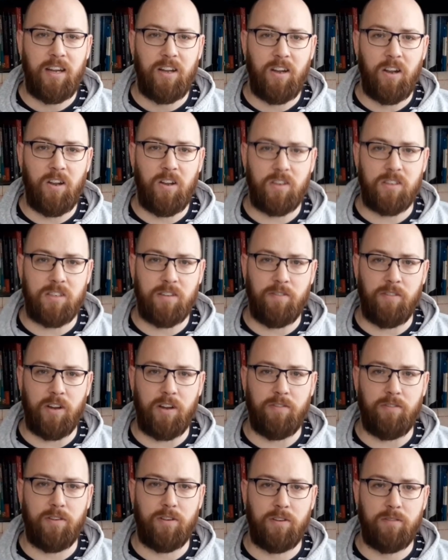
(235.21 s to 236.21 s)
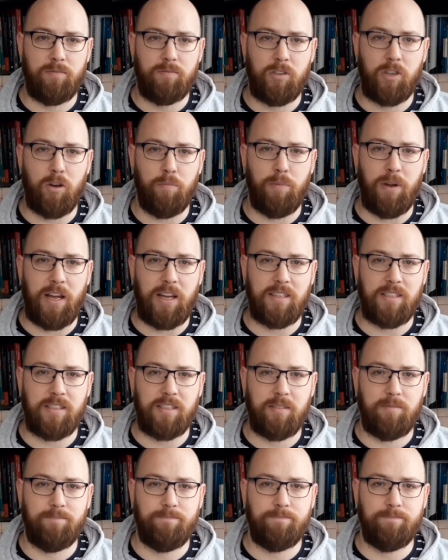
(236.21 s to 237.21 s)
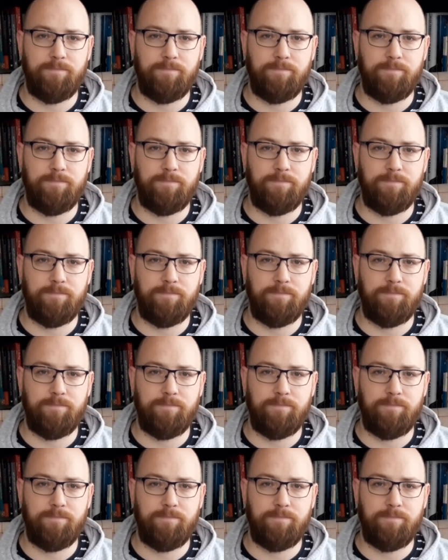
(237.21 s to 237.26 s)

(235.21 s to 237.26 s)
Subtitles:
Lots of love. God bless.